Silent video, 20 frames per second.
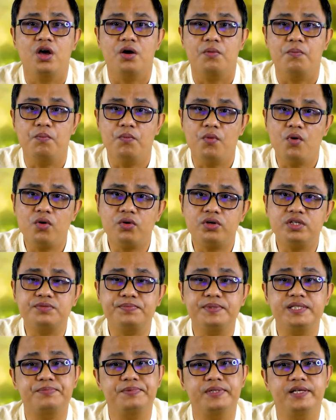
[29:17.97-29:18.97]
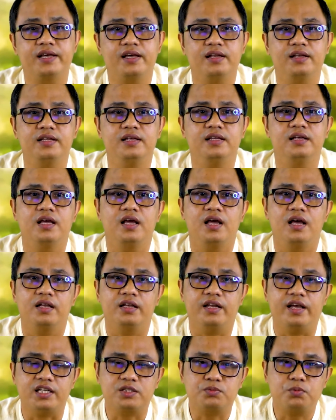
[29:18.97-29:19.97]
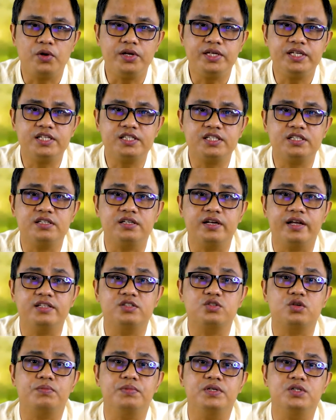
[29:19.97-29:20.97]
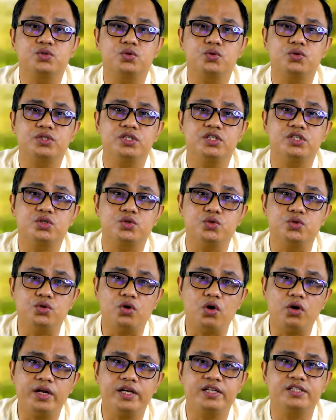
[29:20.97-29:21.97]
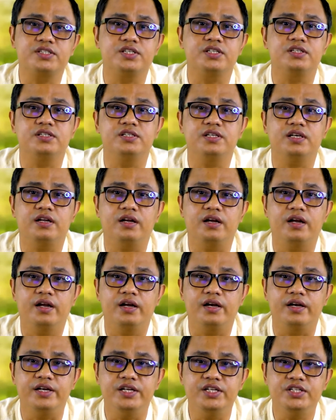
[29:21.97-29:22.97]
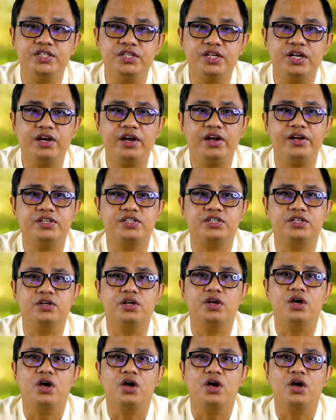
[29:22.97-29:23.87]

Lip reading: More specifically, the exploitation rates of resources should not exceed their regeneration